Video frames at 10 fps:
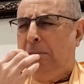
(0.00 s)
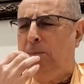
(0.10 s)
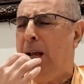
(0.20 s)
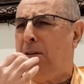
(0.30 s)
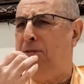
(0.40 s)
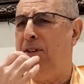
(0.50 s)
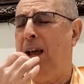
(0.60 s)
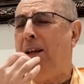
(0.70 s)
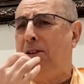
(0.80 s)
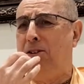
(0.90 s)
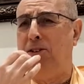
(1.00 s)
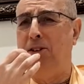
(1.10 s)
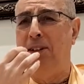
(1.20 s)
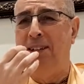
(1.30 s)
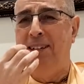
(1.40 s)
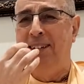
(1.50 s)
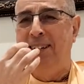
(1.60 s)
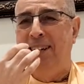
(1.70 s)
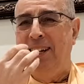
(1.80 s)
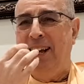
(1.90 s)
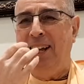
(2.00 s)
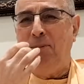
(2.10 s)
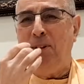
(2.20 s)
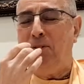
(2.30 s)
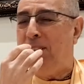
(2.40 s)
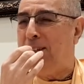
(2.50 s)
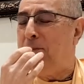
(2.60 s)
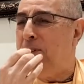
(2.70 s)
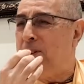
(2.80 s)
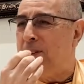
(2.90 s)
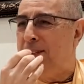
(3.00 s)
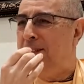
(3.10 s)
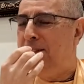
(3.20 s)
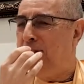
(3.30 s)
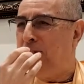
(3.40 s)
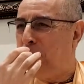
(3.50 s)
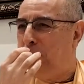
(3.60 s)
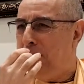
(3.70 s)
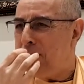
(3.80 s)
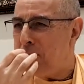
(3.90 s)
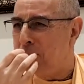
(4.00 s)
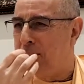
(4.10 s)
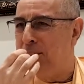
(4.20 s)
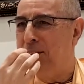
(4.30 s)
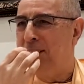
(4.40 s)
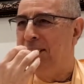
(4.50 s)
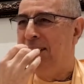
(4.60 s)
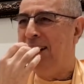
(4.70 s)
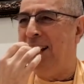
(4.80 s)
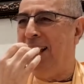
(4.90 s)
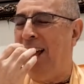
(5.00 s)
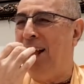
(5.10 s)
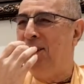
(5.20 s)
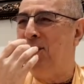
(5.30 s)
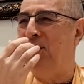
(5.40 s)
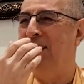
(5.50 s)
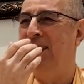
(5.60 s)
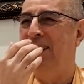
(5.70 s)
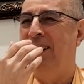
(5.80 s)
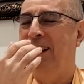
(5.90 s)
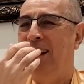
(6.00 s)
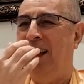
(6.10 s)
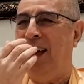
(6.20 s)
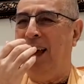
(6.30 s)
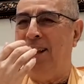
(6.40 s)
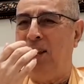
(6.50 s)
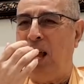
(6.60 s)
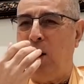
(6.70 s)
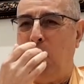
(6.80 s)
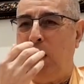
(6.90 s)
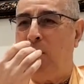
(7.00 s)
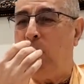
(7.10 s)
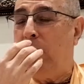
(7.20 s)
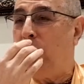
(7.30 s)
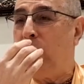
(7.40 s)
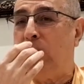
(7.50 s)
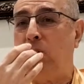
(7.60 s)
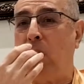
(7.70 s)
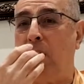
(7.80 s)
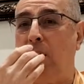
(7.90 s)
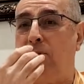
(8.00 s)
made a face. And as if this is bitter. And when everyone saw that